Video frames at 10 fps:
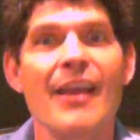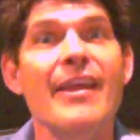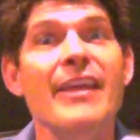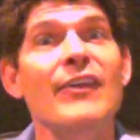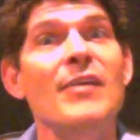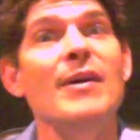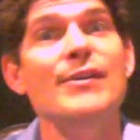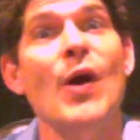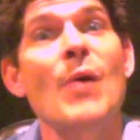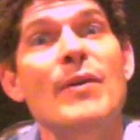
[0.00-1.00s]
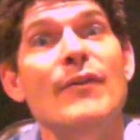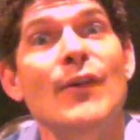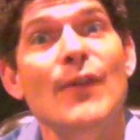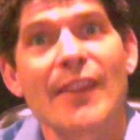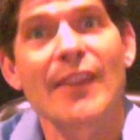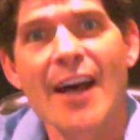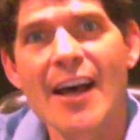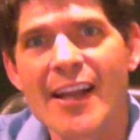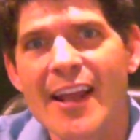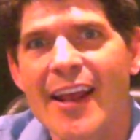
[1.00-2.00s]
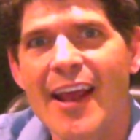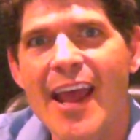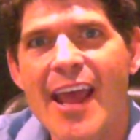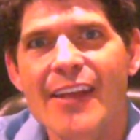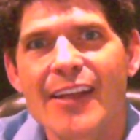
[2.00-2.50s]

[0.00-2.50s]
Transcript: Thank you very much. I hope you've learned a lot and to